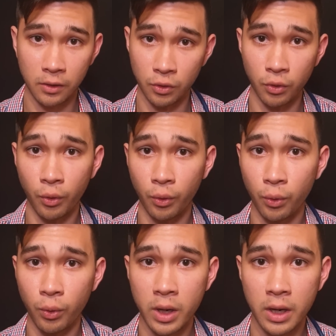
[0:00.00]

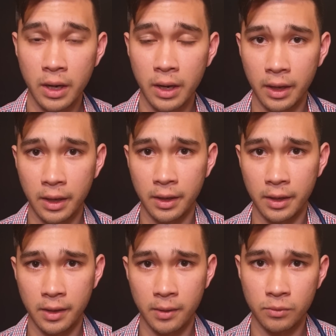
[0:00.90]
No
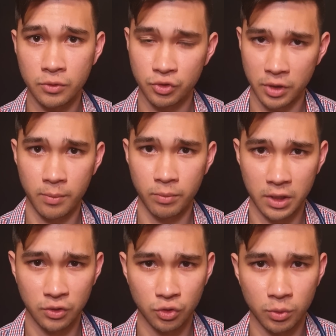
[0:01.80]
sharp
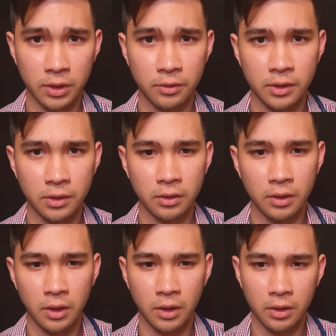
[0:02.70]
pains or anything,
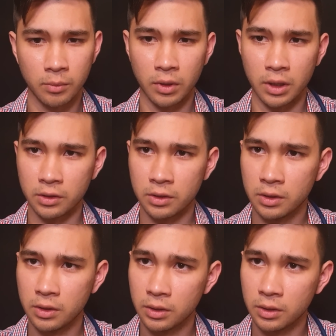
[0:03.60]
but